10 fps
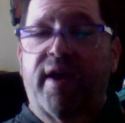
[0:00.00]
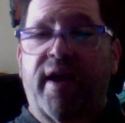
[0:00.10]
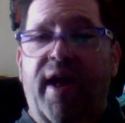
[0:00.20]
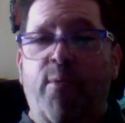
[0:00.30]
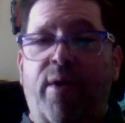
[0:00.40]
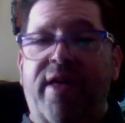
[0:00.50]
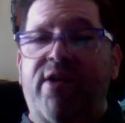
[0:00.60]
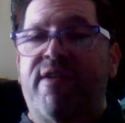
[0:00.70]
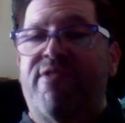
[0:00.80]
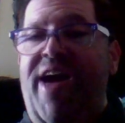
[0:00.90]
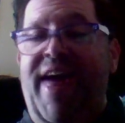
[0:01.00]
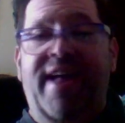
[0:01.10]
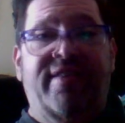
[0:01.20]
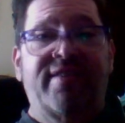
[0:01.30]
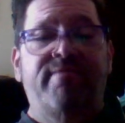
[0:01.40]
And when I hear that,
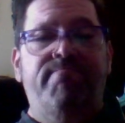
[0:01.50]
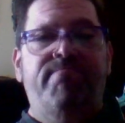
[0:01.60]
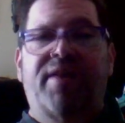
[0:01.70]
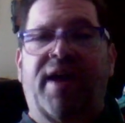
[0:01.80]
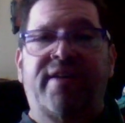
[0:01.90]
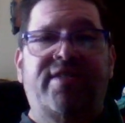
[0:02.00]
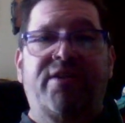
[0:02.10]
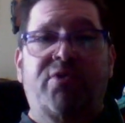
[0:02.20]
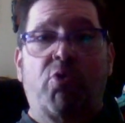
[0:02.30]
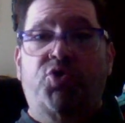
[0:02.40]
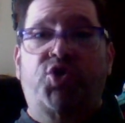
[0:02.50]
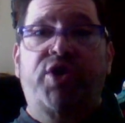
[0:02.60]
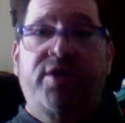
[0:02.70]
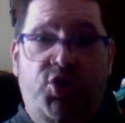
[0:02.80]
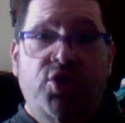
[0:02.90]
they said, no shit,
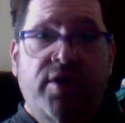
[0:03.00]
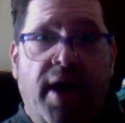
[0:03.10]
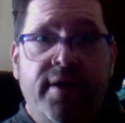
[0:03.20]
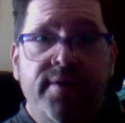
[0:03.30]
Sherlock.